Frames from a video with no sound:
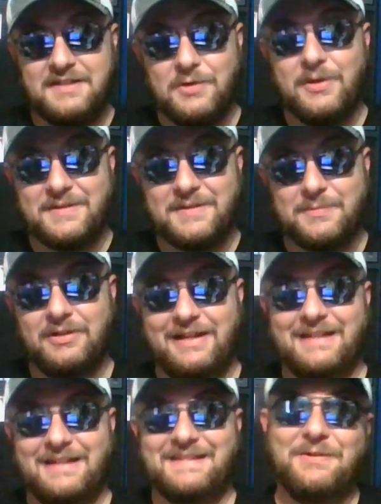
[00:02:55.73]
to his
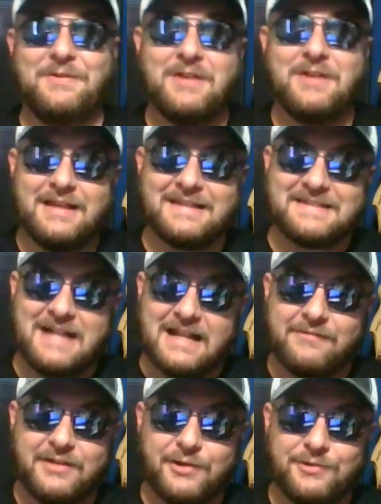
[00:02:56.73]
place. So that's
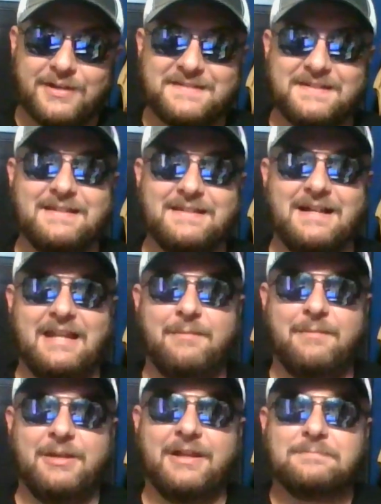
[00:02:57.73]
kind of an interesting
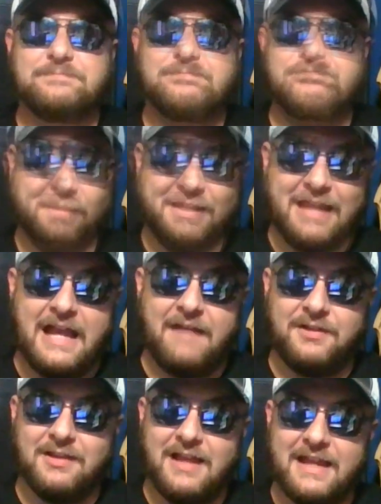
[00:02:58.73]
dynamic. But yeah,
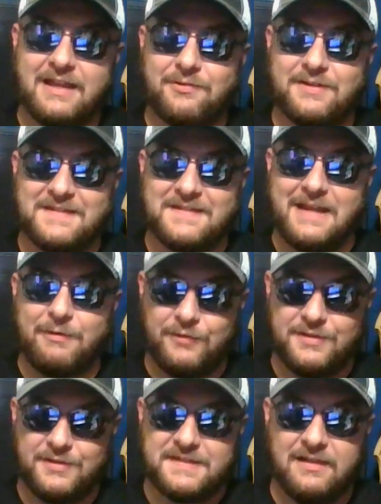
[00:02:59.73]
if you like Chris Lambert
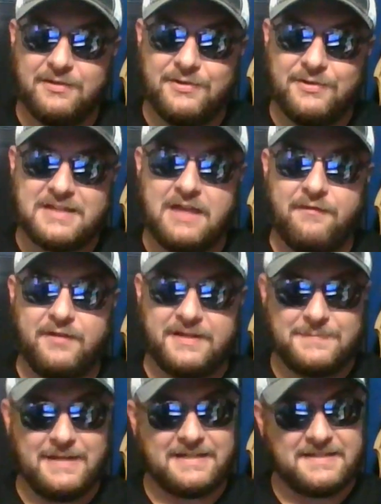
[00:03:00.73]
for his Highlander stuff and
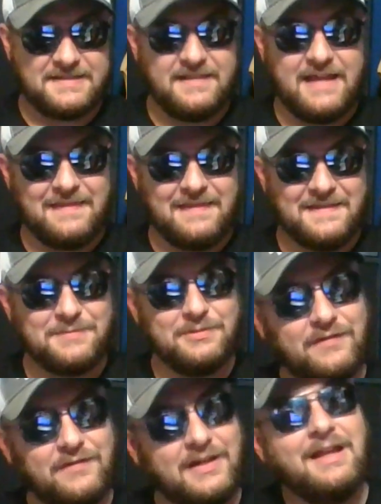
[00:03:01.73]
expect to see that in
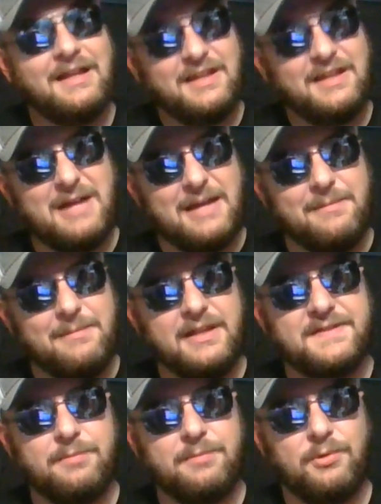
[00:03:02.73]
movie, you might be
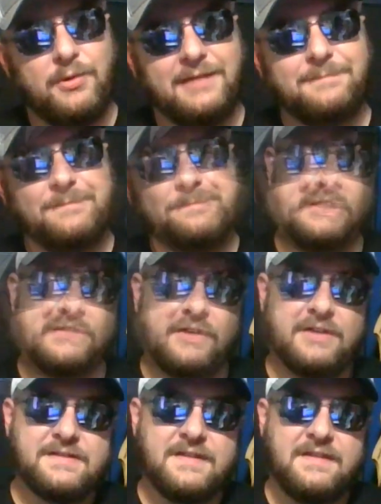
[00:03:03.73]
disappointed. But as
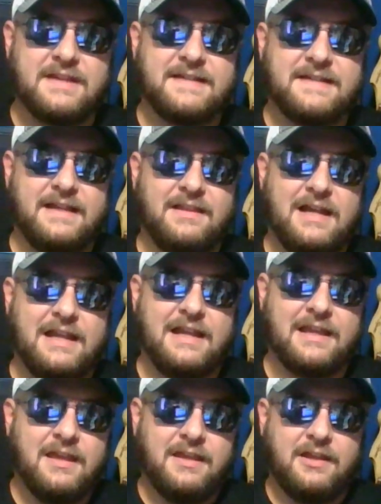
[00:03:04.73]
far as the things I
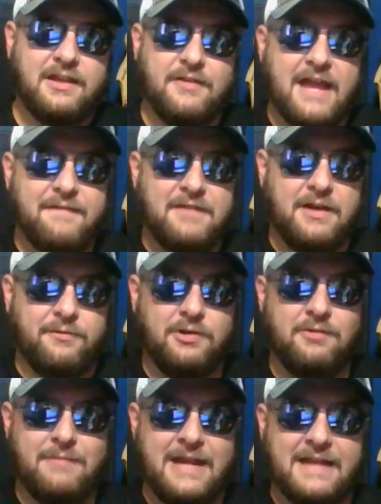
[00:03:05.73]
like, they have that
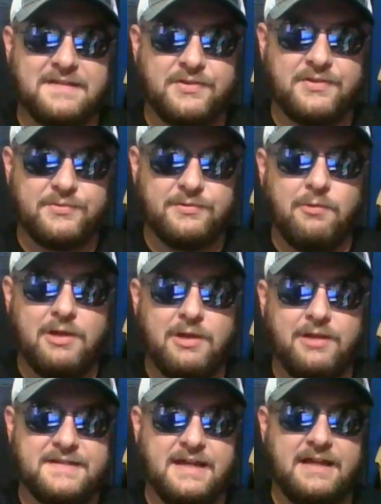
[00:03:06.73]
romance, and it's really
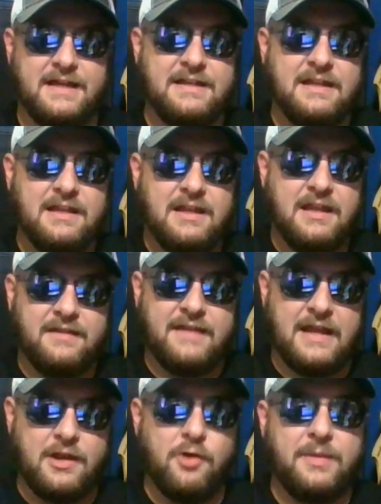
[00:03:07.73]
well done
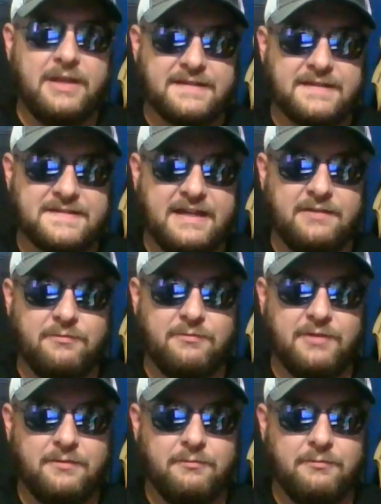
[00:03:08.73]
in that opening scene
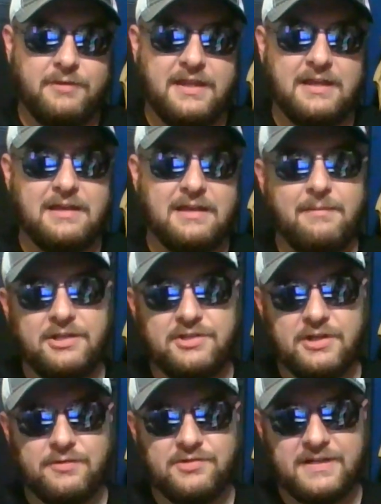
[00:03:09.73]
with him
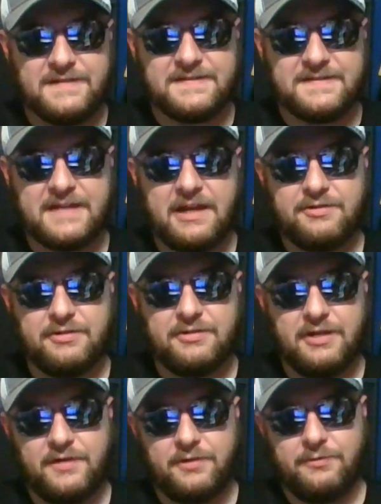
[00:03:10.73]
and Joan Chin's character
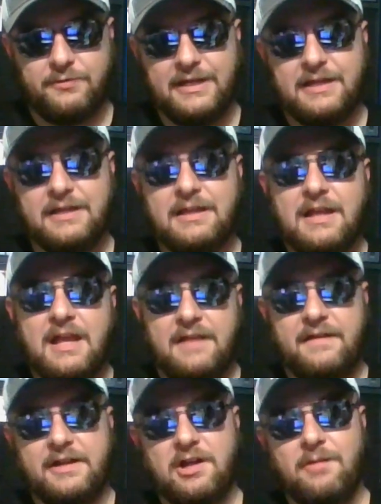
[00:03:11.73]
of Karina. And
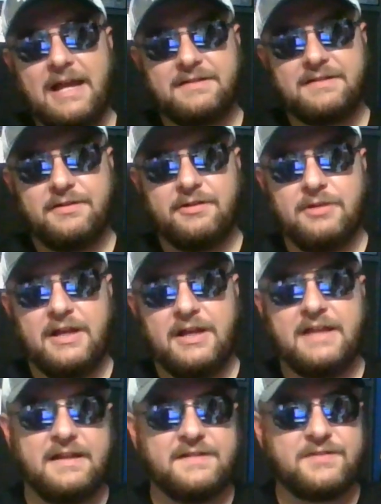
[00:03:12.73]
they go back to her
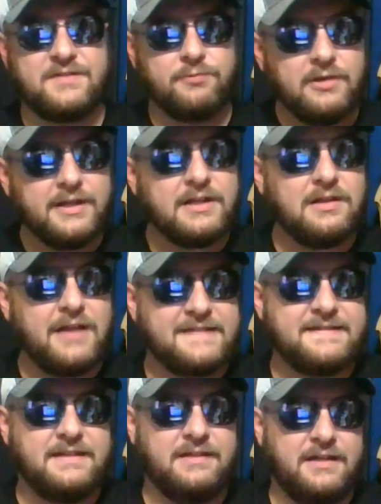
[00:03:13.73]
place, and it's a really
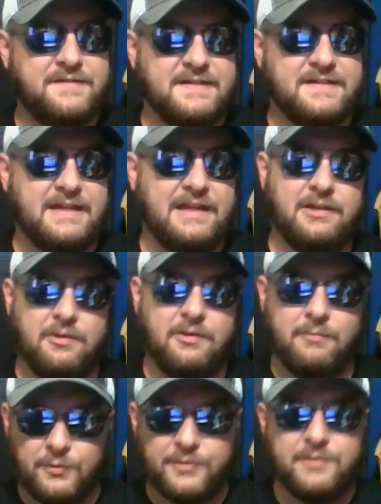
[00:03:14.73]
classy love scene,
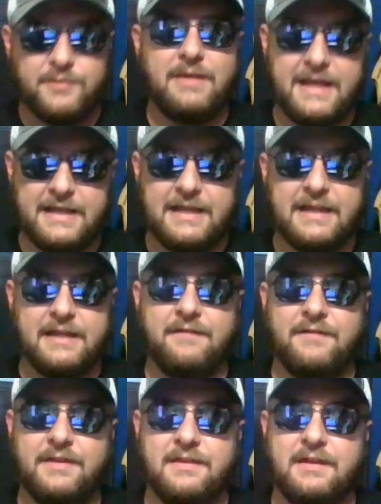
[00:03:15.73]
before the beheading and
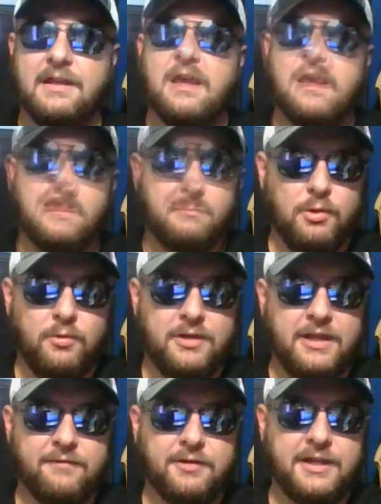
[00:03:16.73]
everything. But
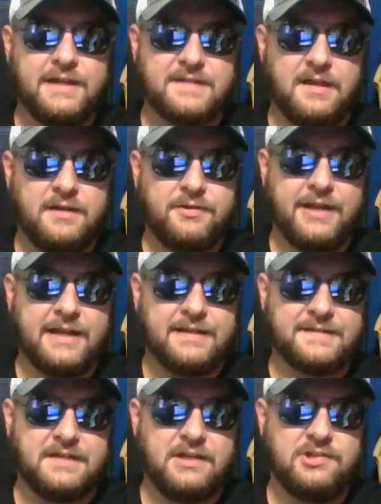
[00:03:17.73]
whenever he's under
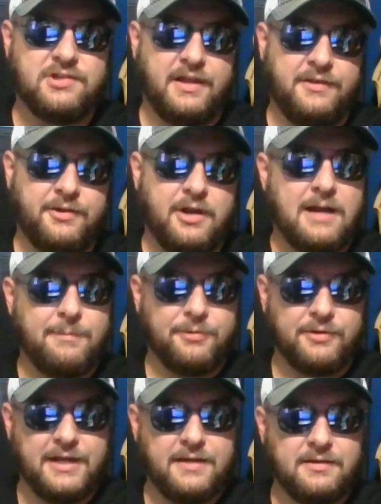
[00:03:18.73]
anesthesia and they're
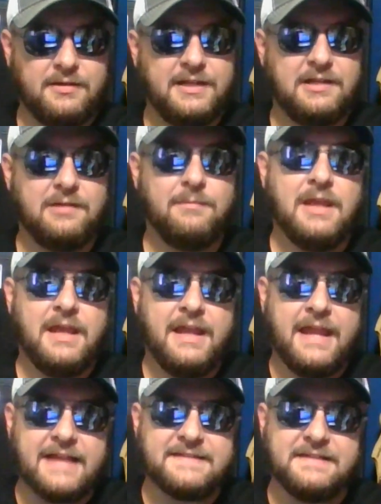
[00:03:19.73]
operating on him,
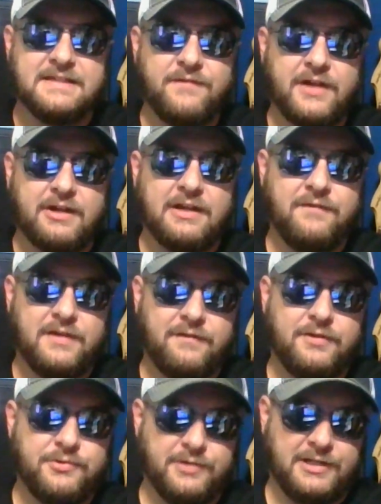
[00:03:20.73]
he has these very
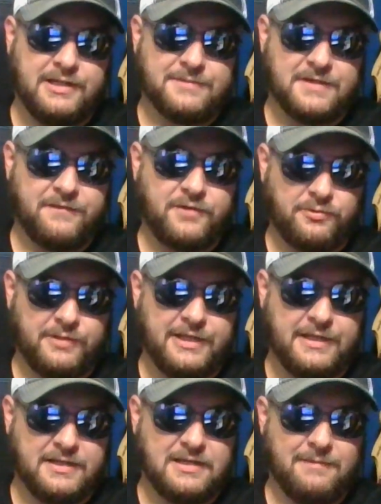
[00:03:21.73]
vivid dreams of
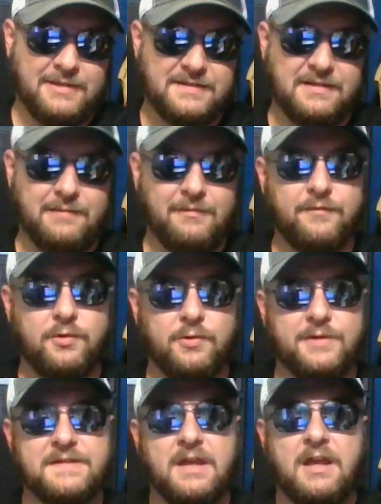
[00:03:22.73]
Karina coming to him. And of
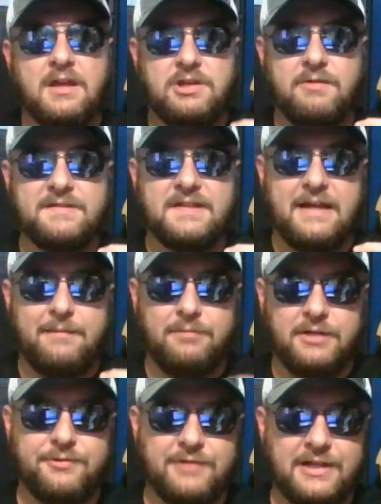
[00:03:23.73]
course, she was in that
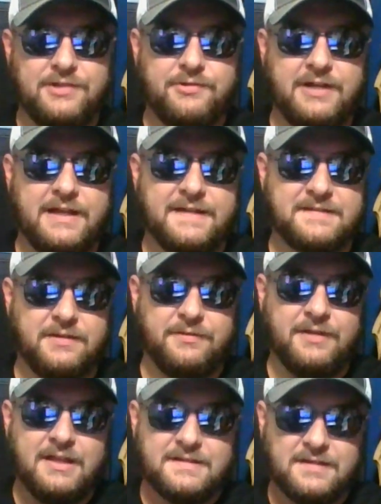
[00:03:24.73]
blood red dress.
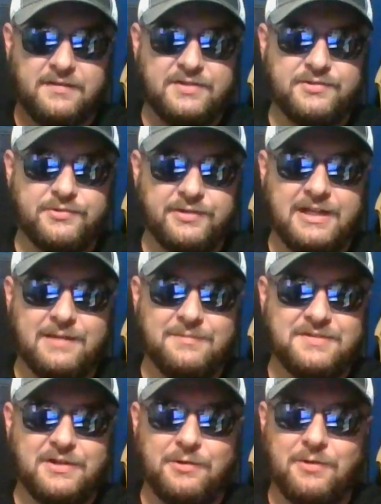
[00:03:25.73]
So these
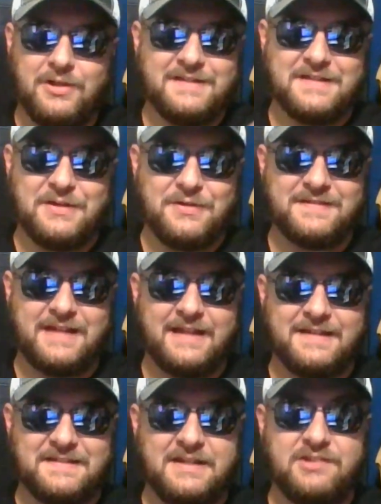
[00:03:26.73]
dreams, while he's under this
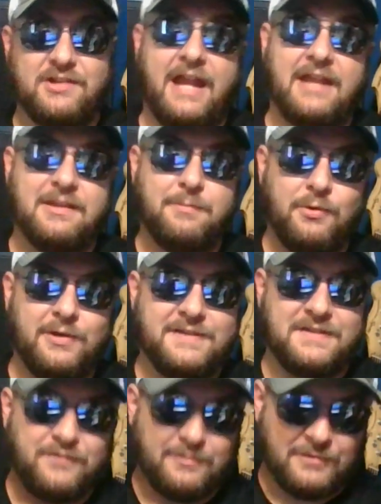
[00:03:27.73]
anesthesia and the
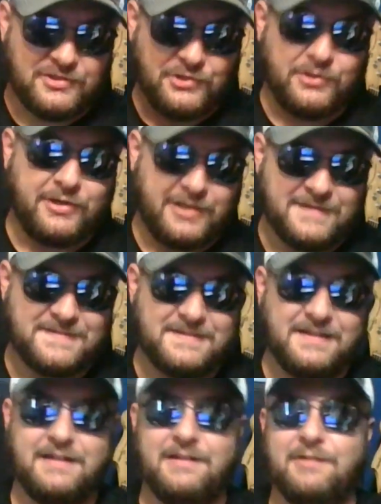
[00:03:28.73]
poison from the shurikens
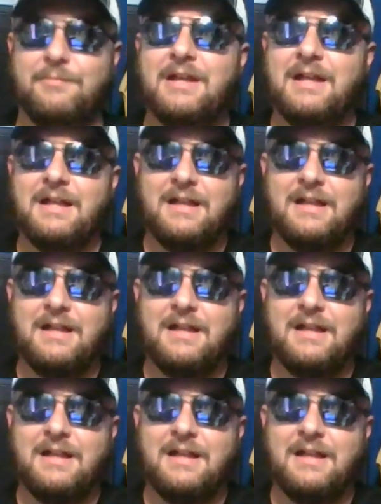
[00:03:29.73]
that hit him,